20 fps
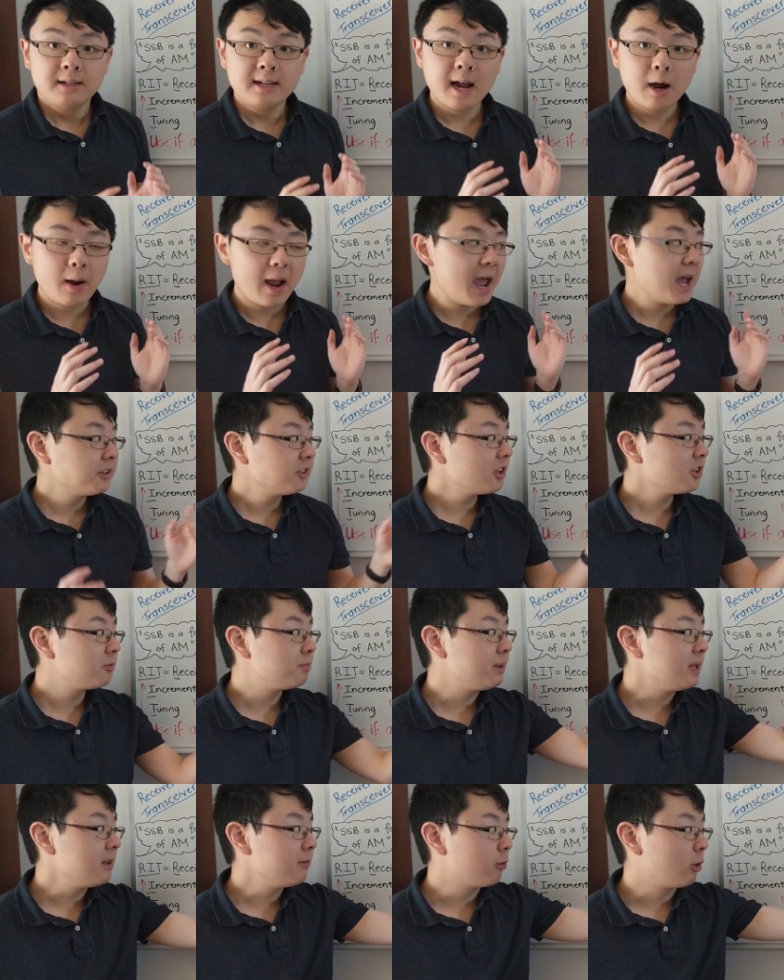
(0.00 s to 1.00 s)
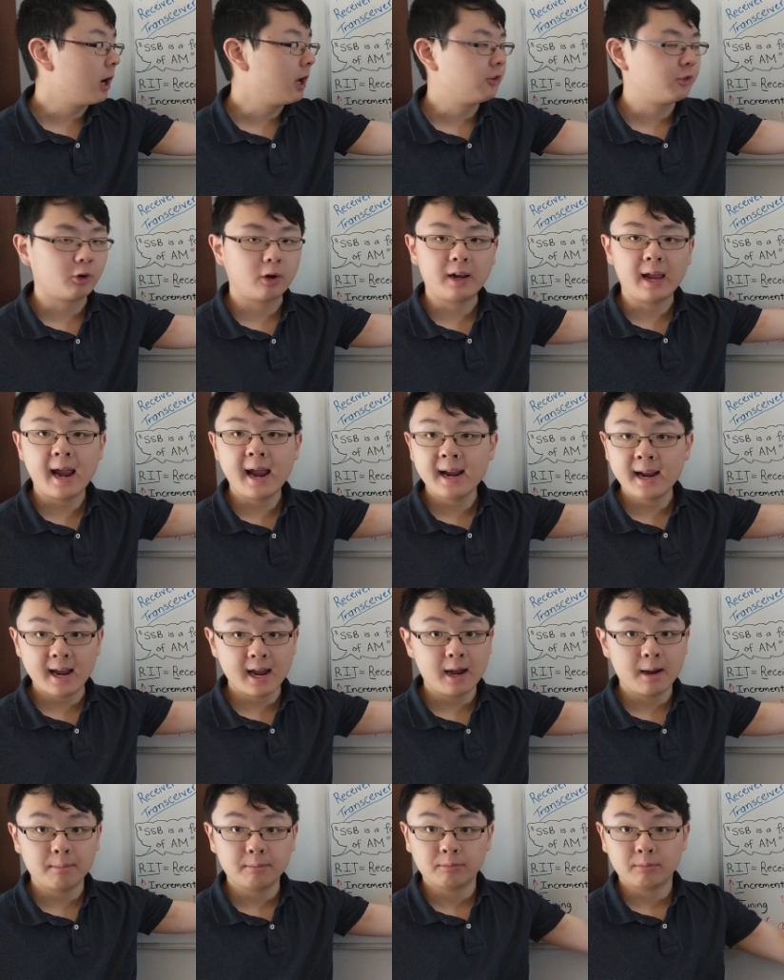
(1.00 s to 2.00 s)
Now, SSB voice, or
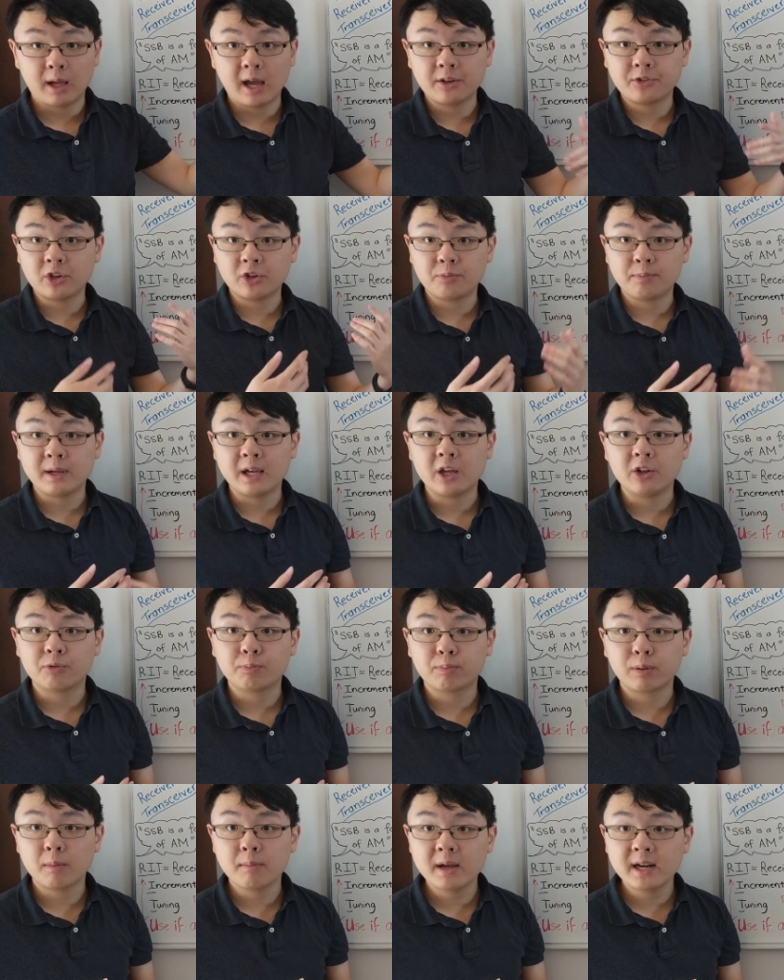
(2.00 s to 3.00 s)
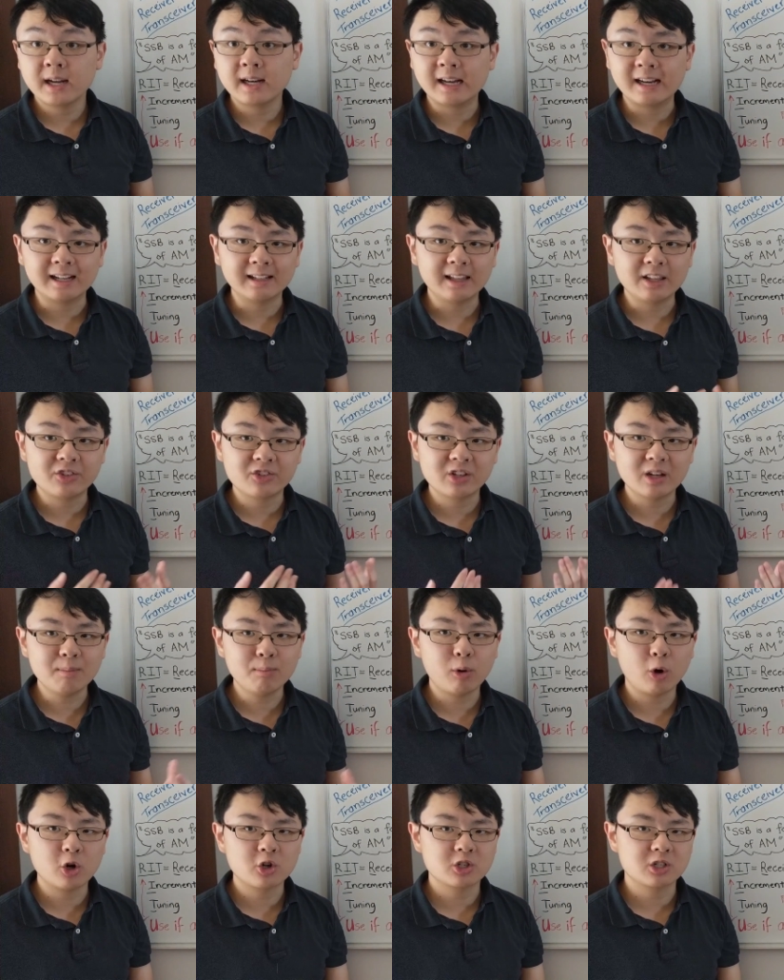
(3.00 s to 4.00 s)
AM SSB, is permitted in at least
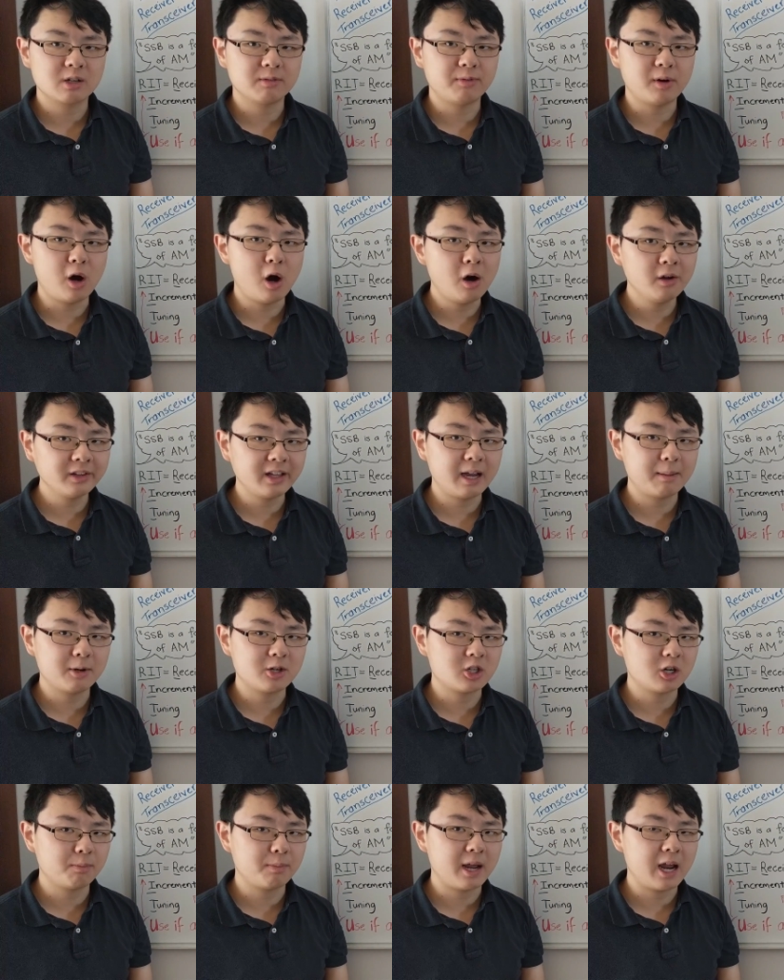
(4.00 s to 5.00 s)
some portion of all the amateur